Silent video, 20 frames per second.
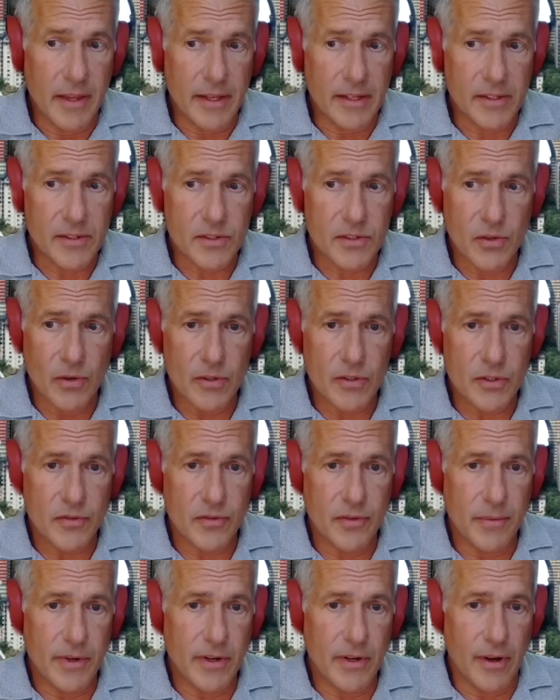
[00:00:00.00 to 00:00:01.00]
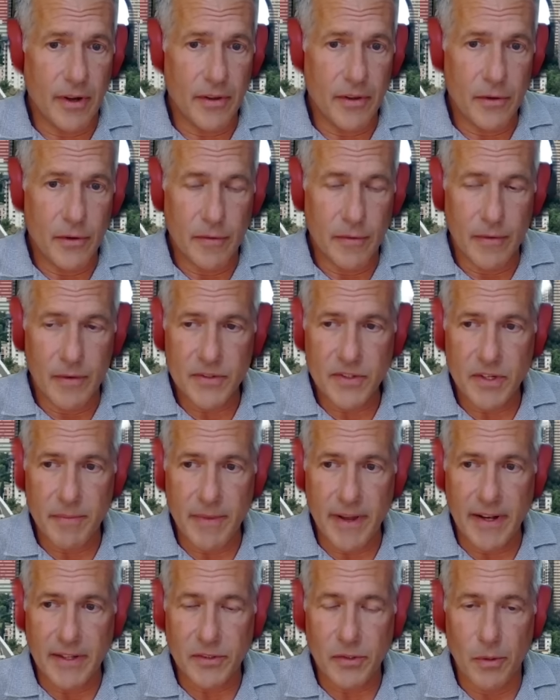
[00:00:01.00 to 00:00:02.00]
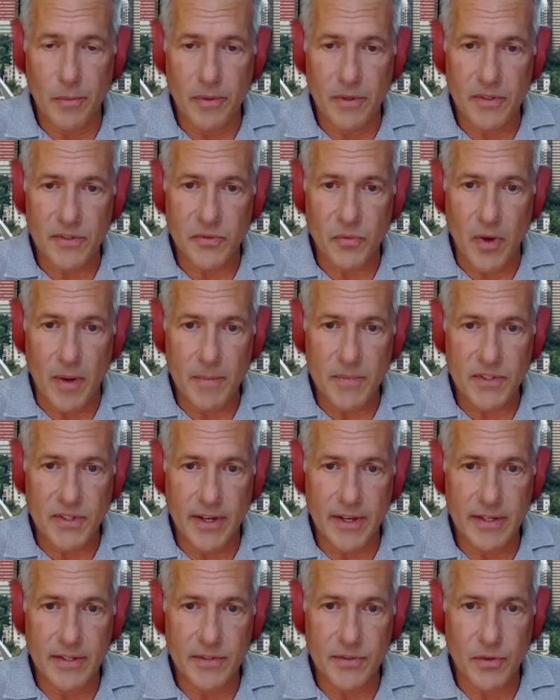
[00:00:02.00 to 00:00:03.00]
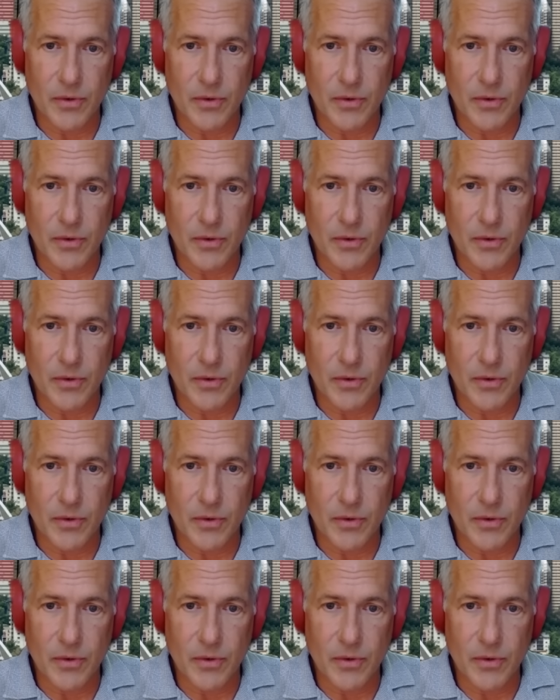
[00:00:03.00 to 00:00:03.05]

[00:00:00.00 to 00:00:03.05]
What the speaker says: They could search for me on the University of Manitoba's website.